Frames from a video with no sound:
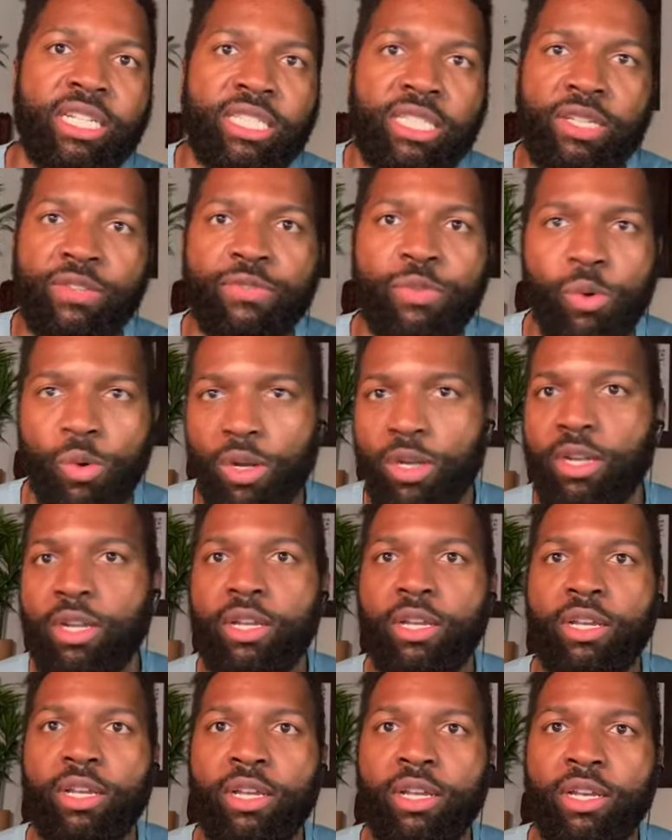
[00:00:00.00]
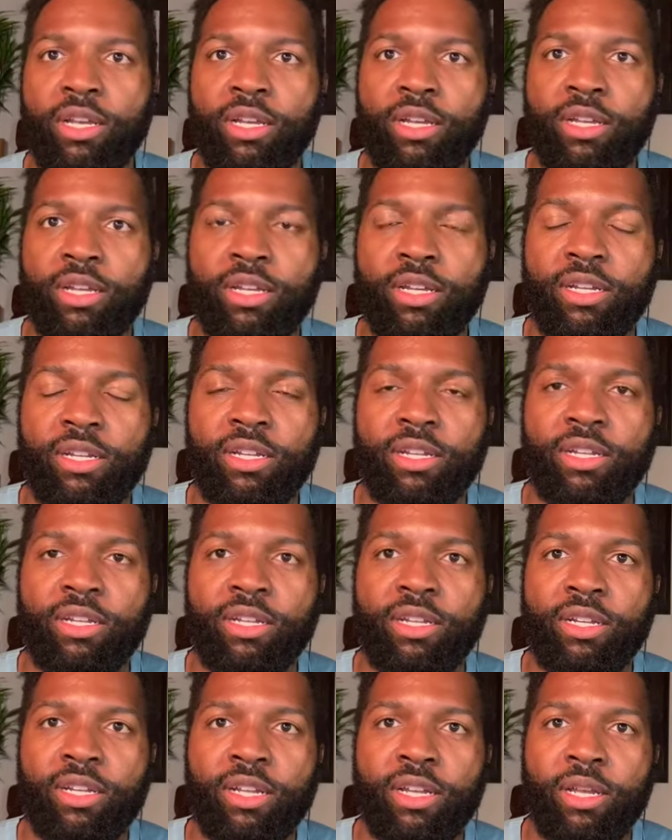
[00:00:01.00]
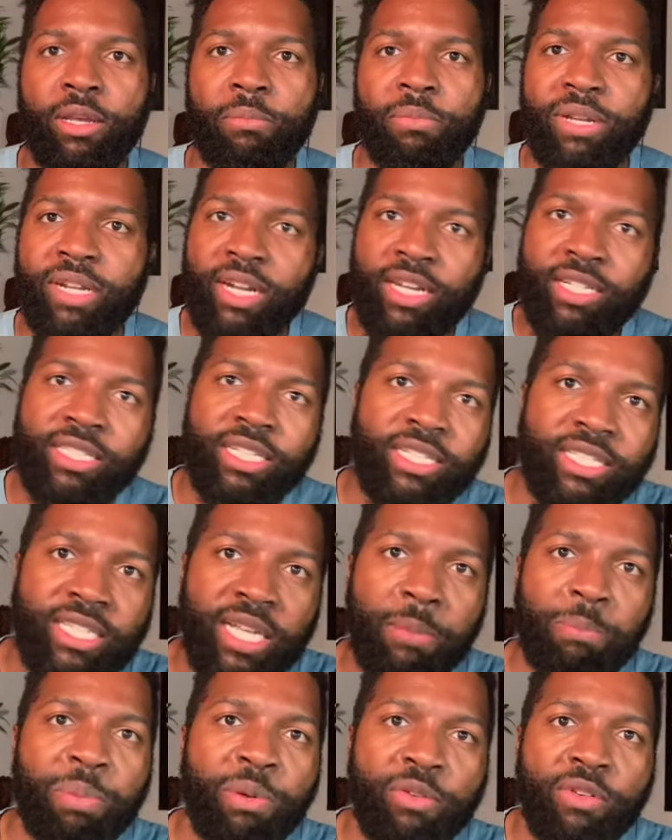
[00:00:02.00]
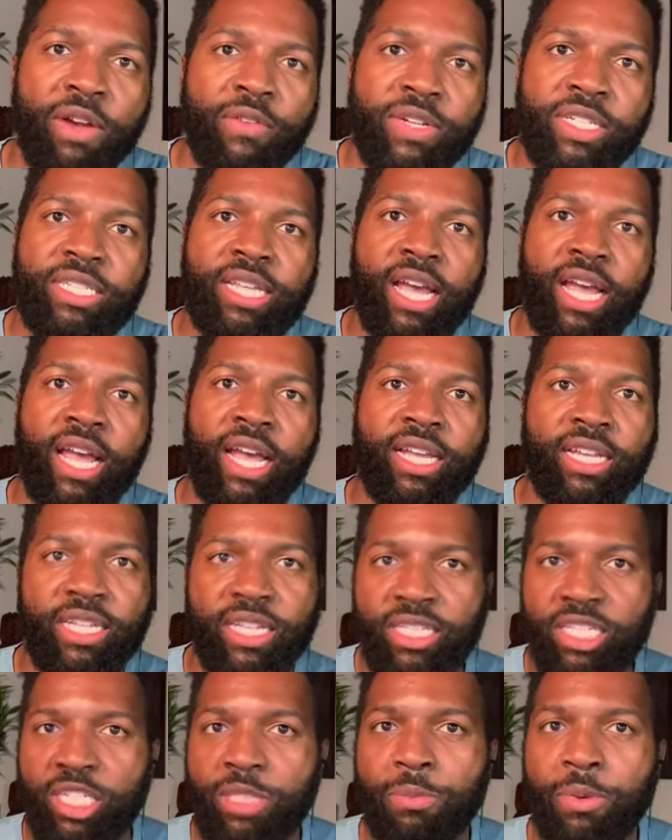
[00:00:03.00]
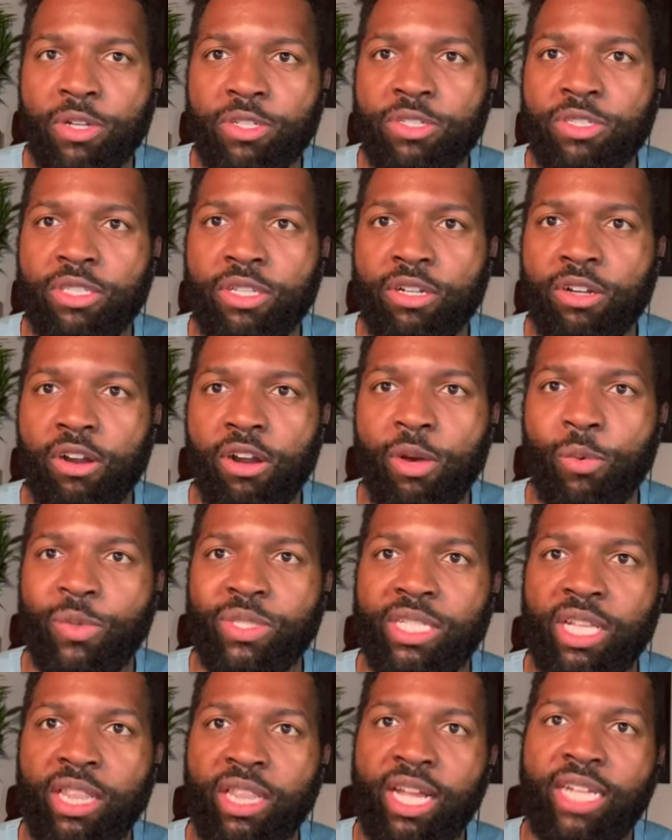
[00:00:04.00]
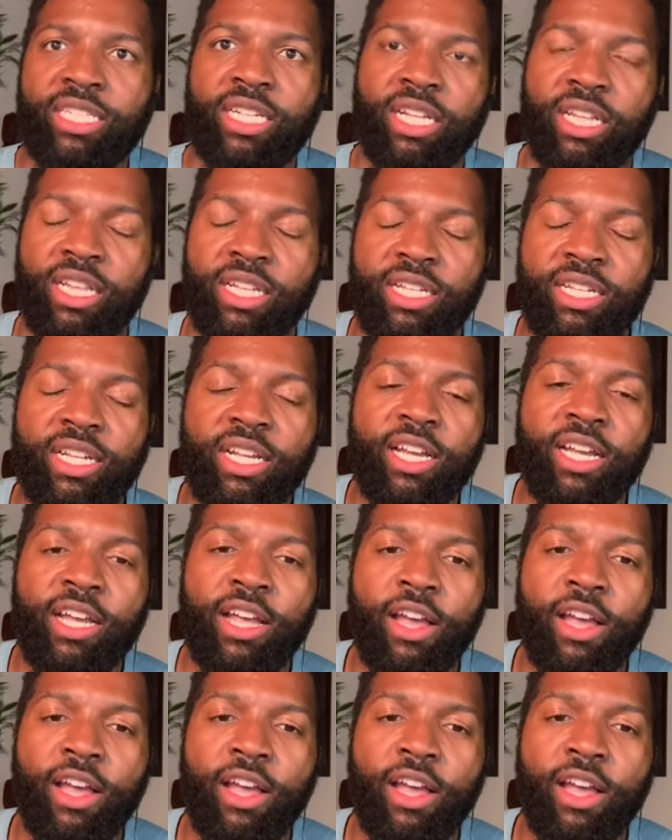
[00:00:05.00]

because his temporary tag he had just purchased the car was allegedly folded over.